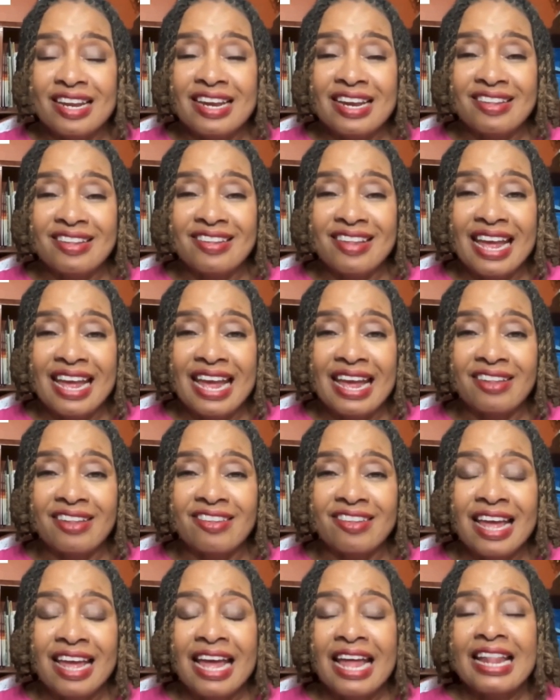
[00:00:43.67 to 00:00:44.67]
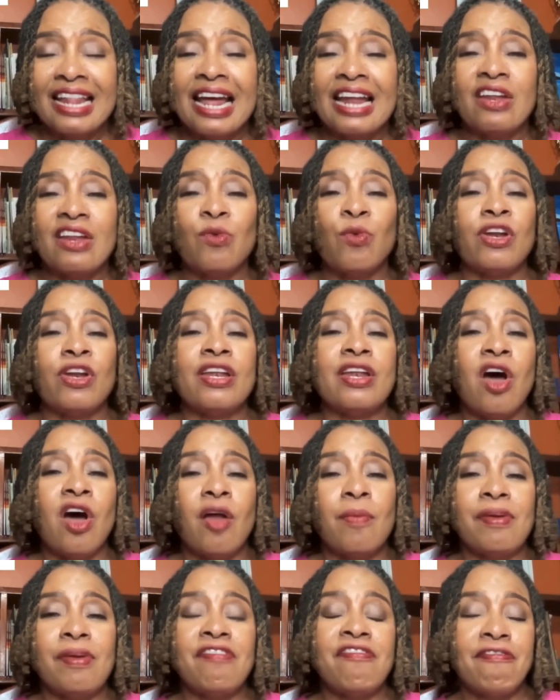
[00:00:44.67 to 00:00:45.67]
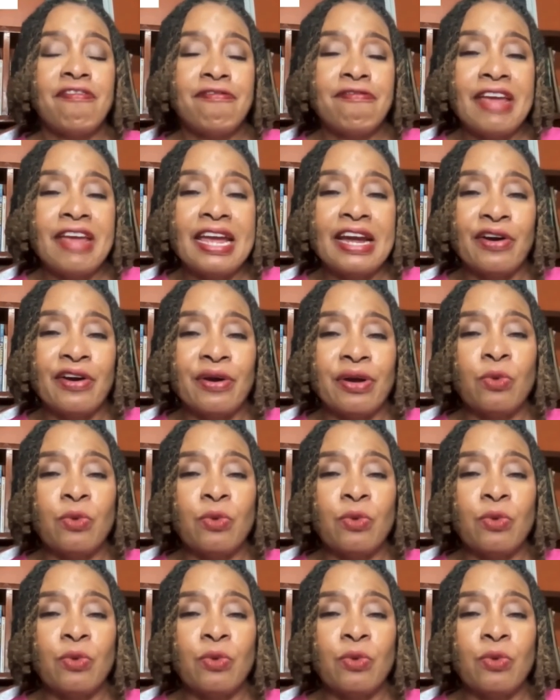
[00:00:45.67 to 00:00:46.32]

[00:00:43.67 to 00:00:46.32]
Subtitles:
in this case that it would not be fair.